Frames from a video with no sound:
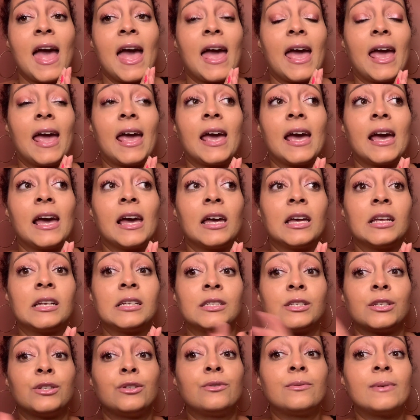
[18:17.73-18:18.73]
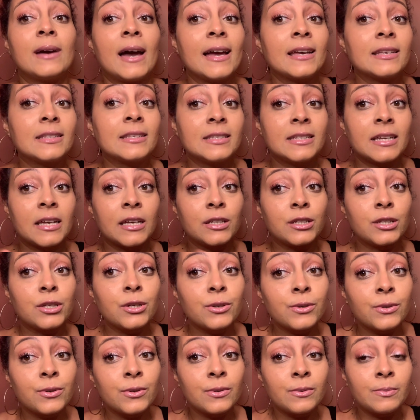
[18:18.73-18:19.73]
And you guys stay
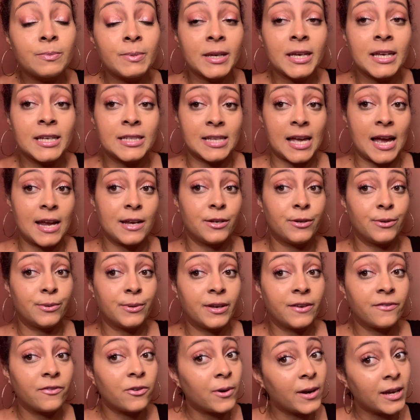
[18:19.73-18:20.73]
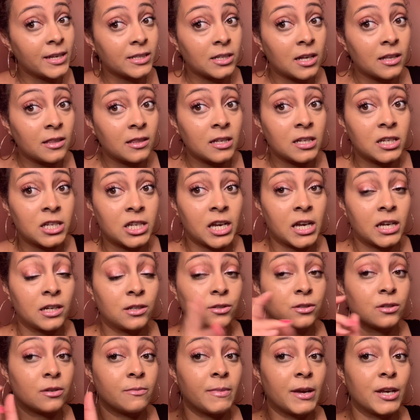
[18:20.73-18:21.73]
tuned because I do giveaways on this
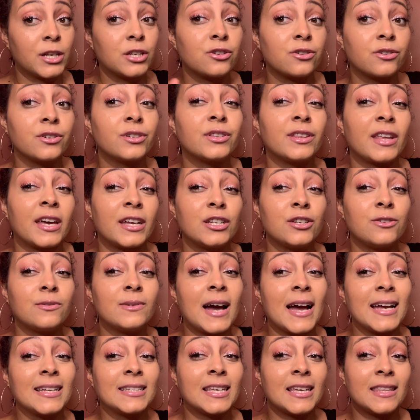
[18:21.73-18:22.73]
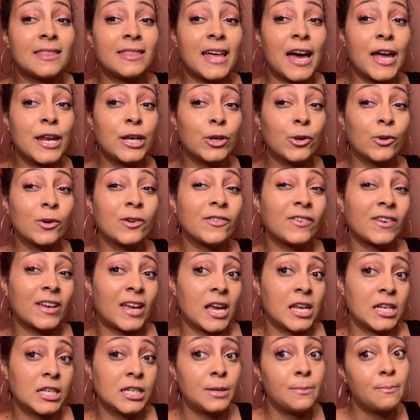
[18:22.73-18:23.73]
channel, so make sure that you guys hit that
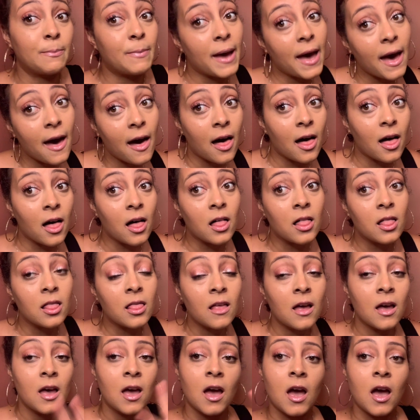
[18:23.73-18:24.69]
notification bell.